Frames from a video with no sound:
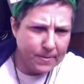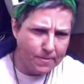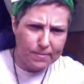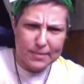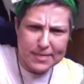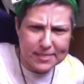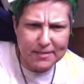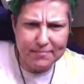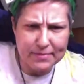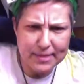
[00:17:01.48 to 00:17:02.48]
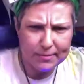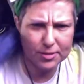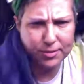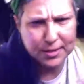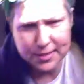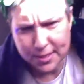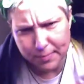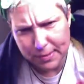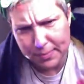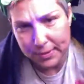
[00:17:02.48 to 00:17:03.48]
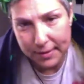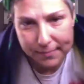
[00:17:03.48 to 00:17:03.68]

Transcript: when my same flame is trying to tell people